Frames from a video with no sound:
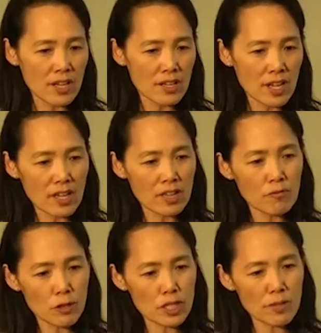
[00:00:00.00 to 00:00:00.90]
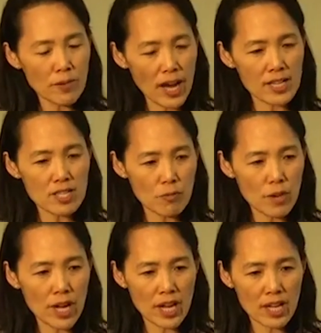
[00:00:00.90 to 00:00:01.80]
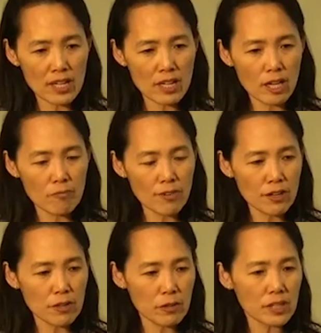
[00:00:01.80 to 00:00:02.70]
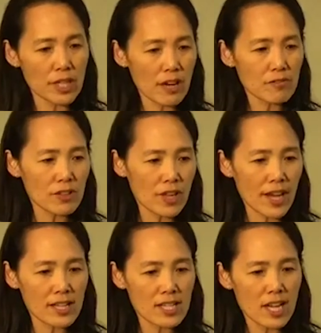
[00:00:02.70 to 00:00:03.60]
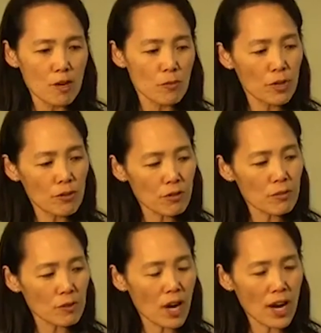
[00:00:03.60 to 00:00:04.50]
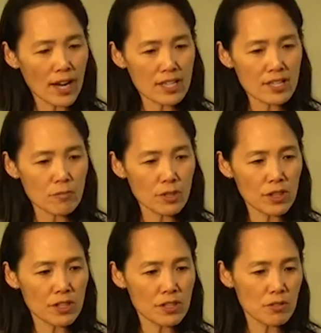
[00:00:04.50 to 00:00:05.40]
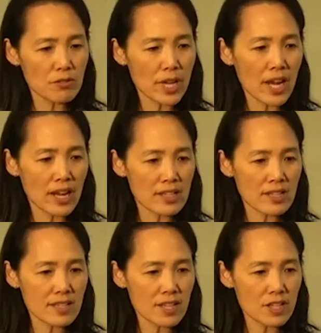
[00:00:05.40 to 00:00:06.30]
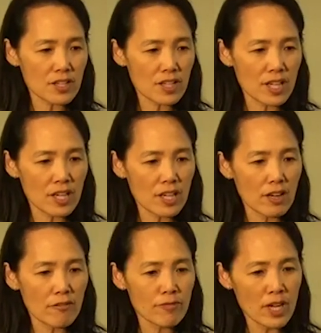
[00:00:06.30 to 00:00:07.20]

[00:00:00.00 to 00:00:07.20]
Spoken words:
They unfortunately passed away very quickly after that. We were apprised within 2 days, essentially, within